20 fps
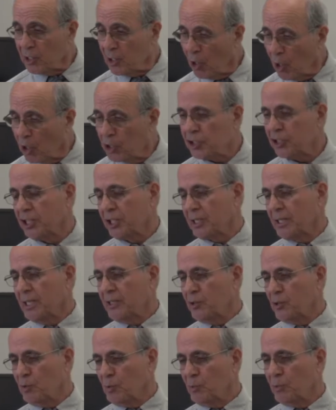logic
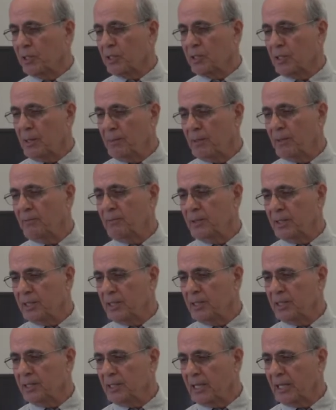that you were come up with.
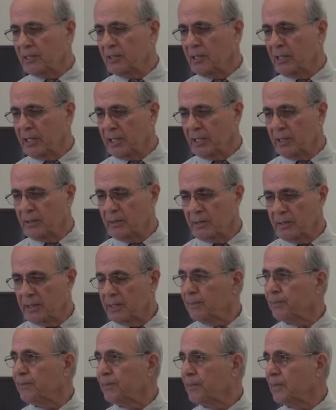Is that correct or
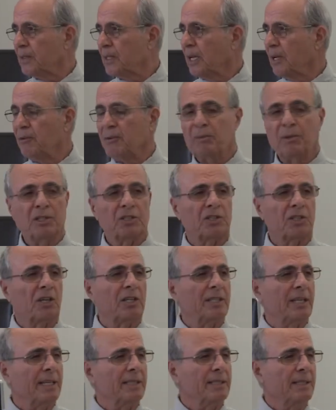not? Everybody saw
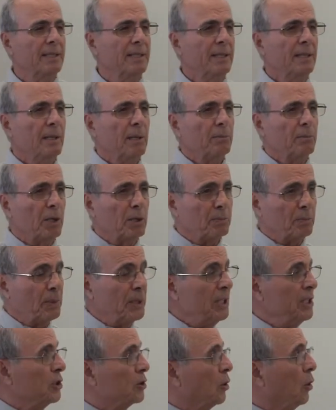that? But
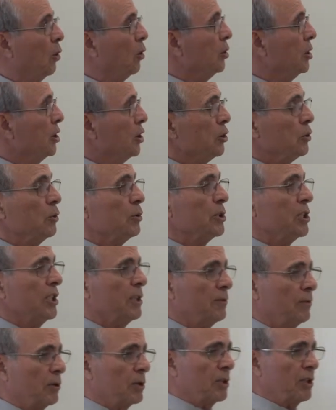please only use
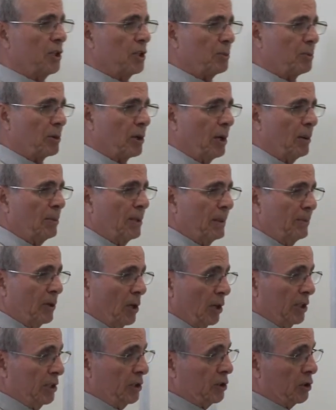it for this problem.
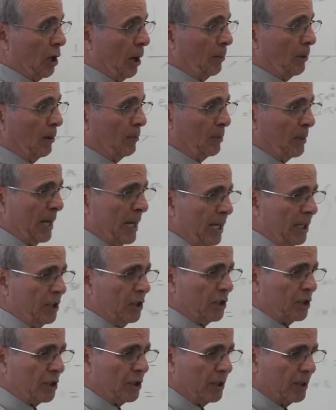Now in top of
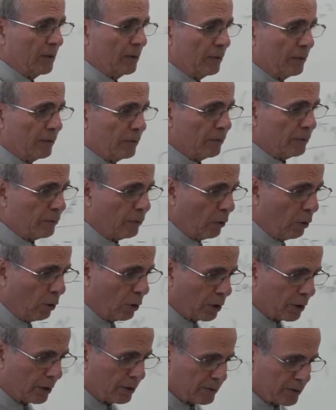page
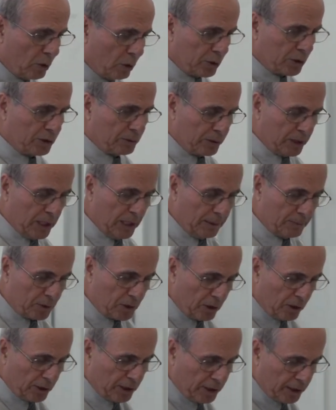4 or 3, I'm
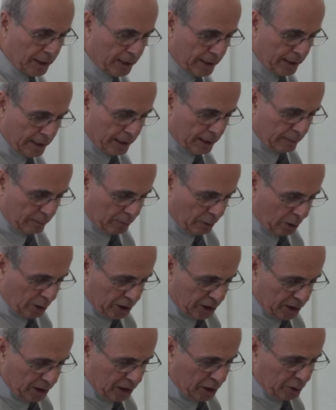sorry. You
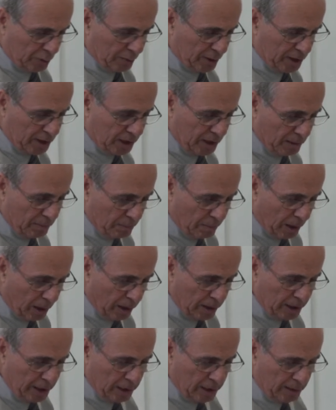see, you will
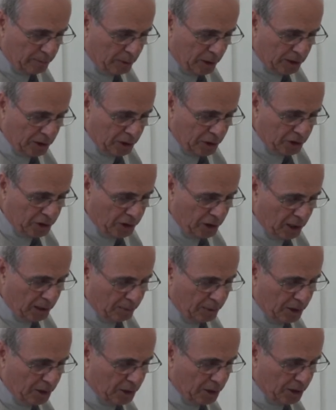symbolically, but this time
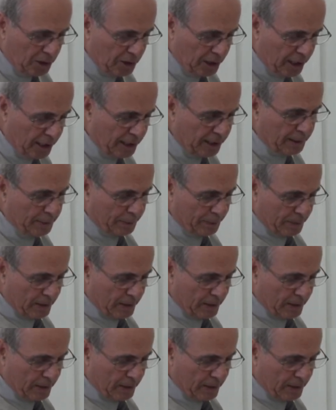it is a